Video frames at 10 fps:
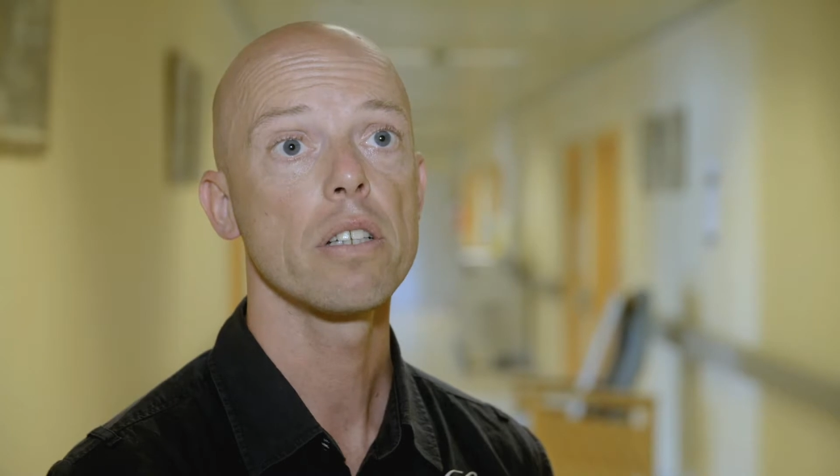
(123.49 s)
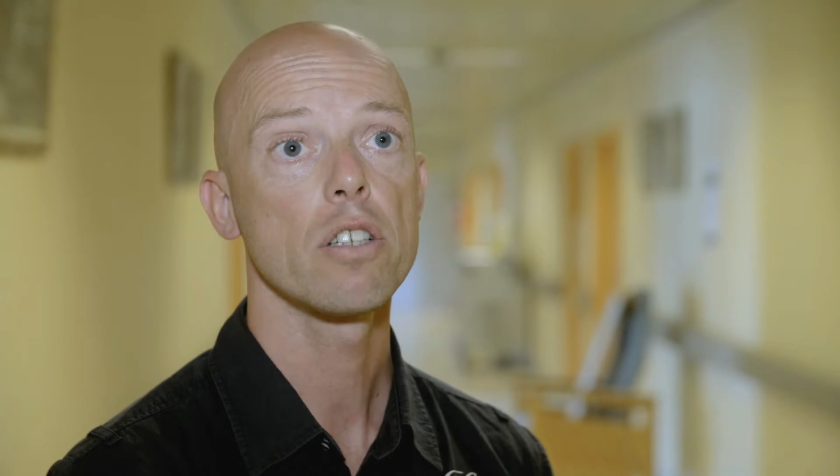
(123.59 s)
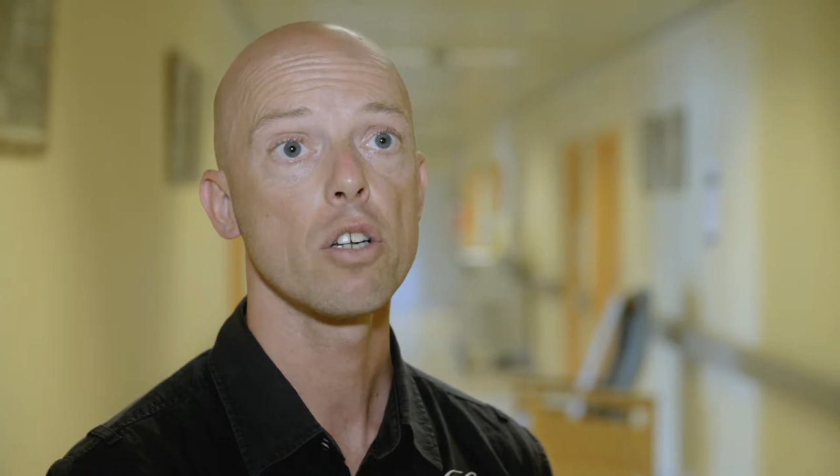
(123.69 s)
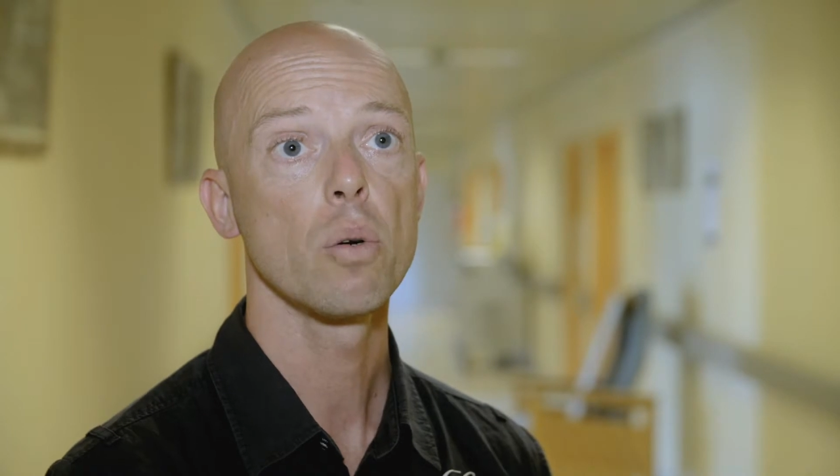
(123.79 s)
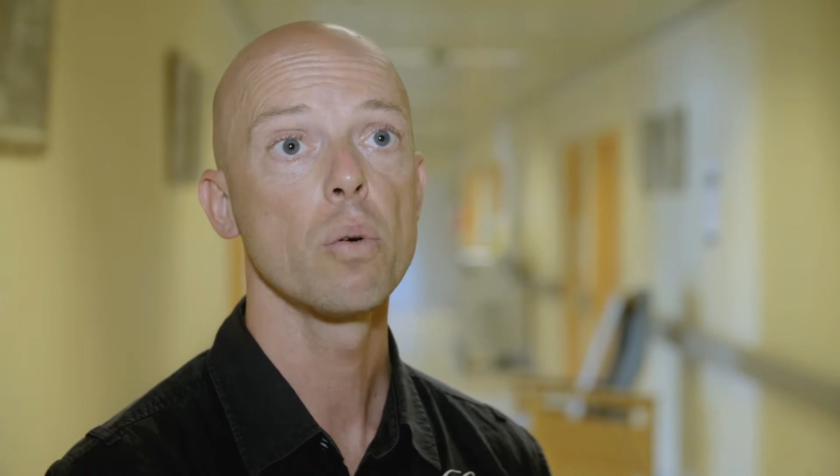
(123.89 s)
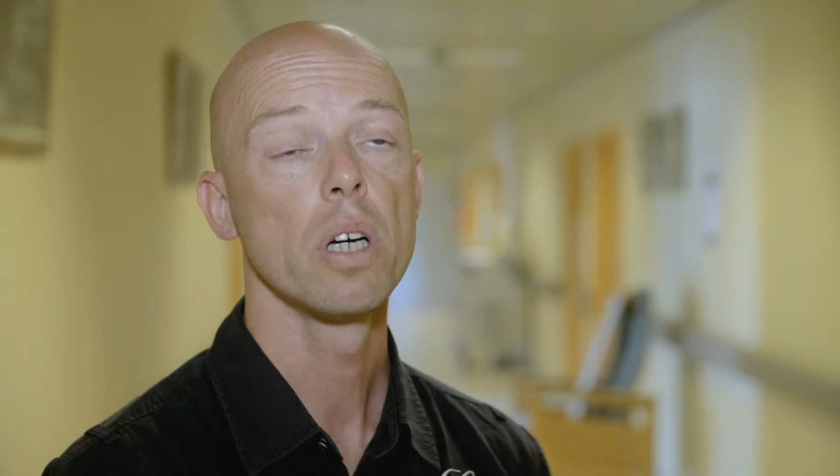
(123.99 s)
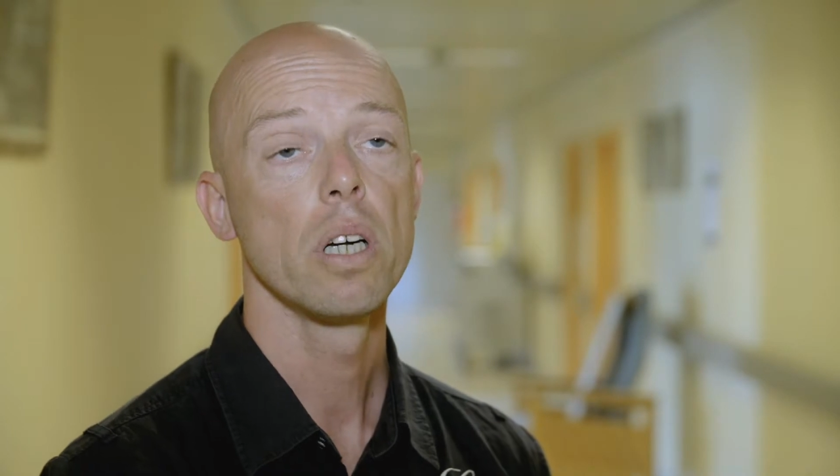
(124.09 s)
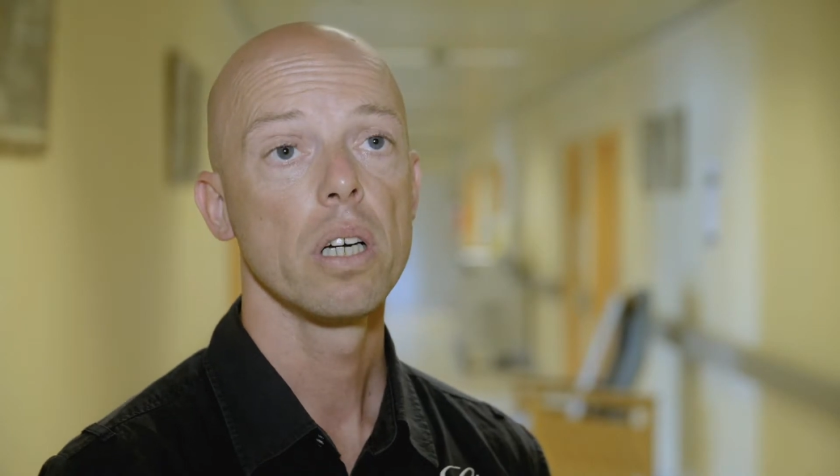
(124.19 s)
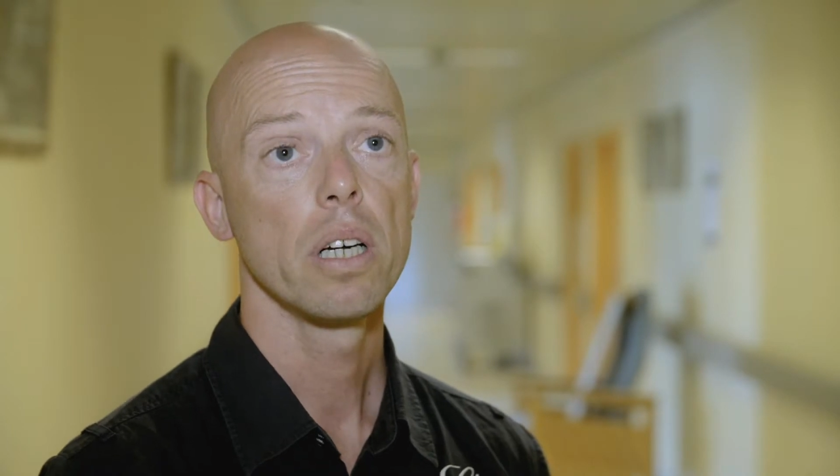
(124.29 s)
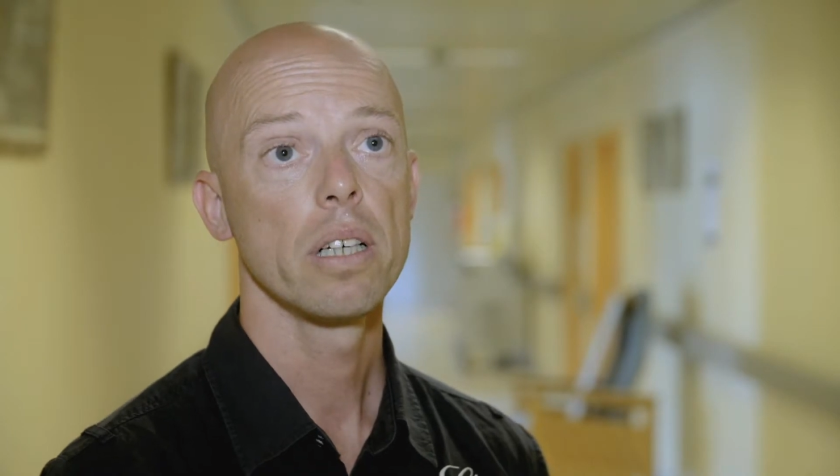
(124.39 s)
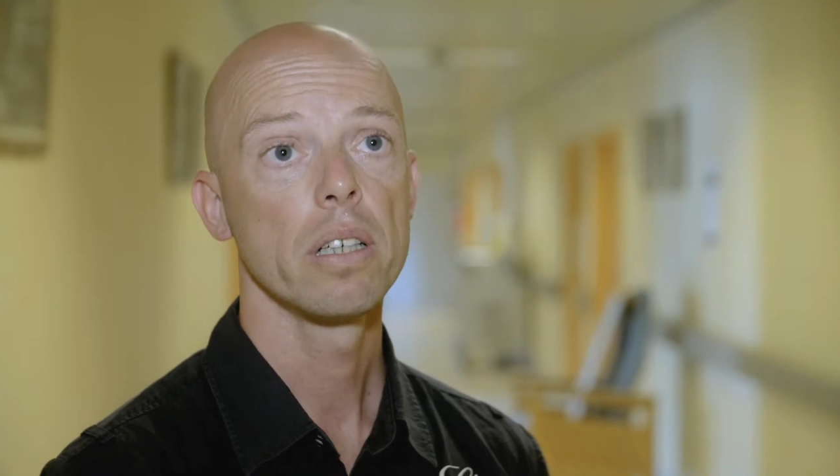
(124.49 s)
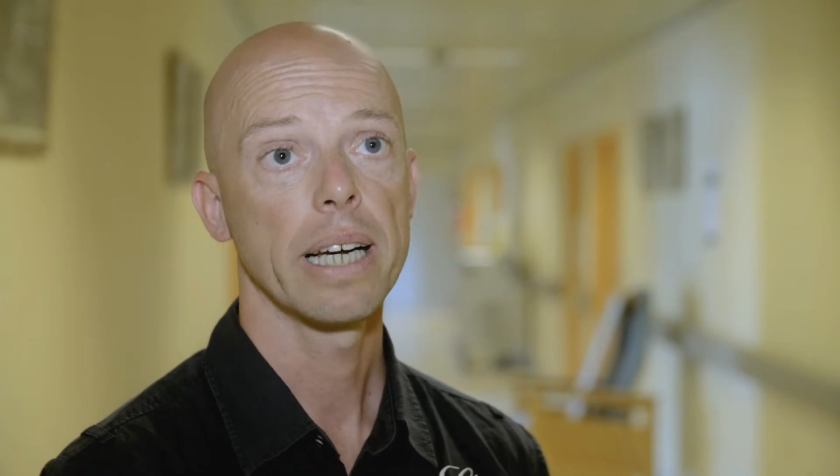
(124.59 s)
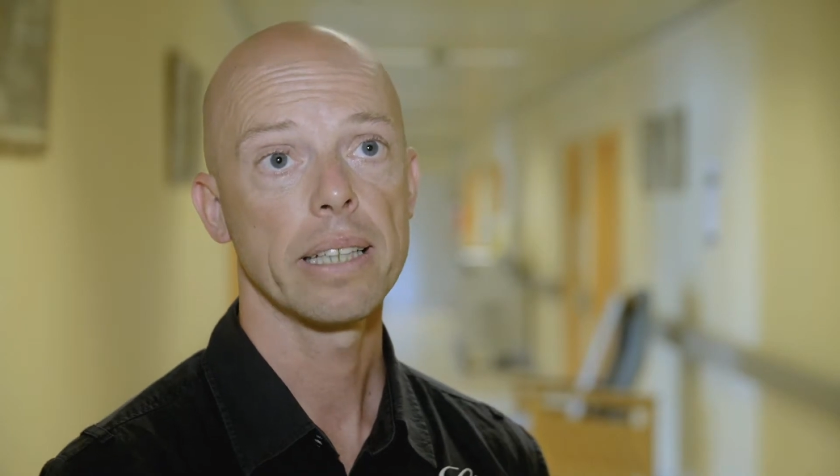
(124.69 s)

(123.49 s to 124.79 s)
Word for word: So uh,